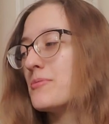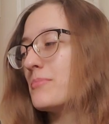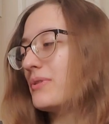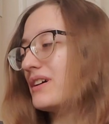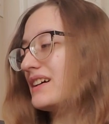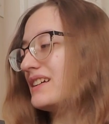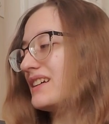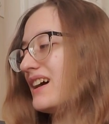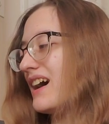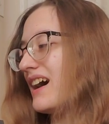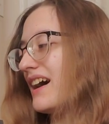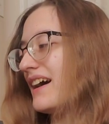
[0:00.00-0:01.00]
But
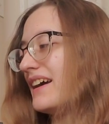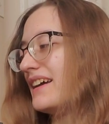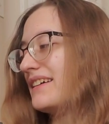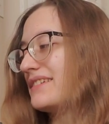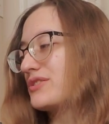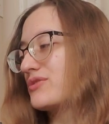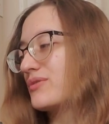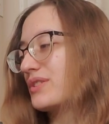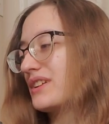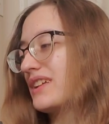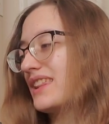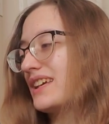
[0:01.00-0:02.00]
I just
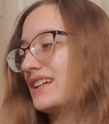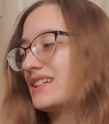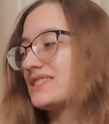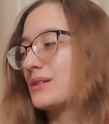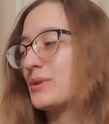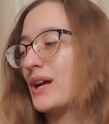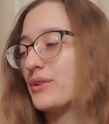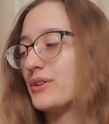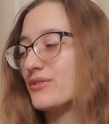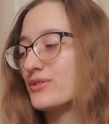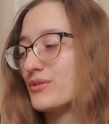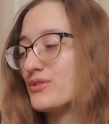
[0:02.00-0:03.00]
really think someone out there
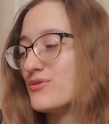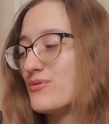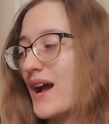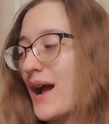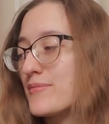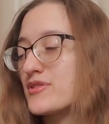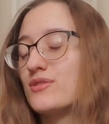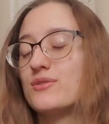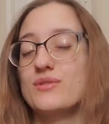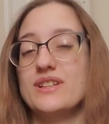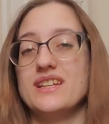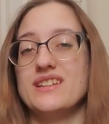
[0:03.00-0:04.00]
is going to
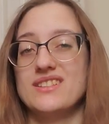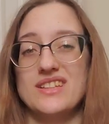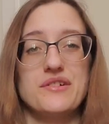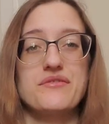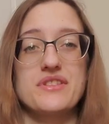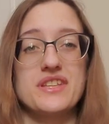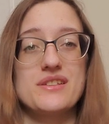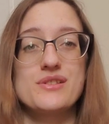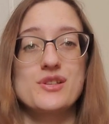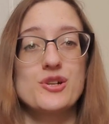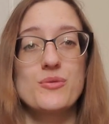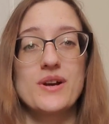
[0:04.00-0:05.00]
absolutely love these
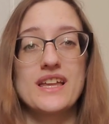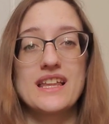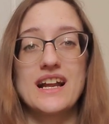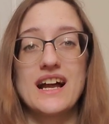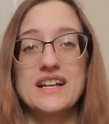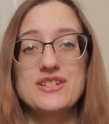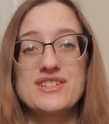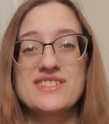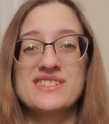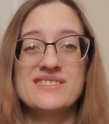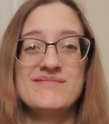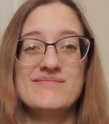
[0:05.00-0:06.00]
in a way that I
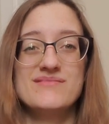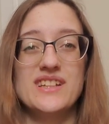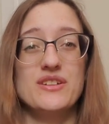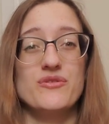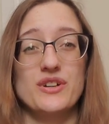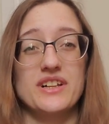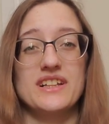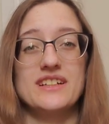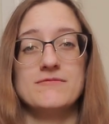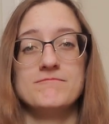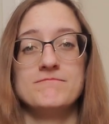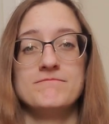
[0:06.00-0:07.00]
just didn't
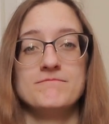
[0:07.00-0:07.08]
really.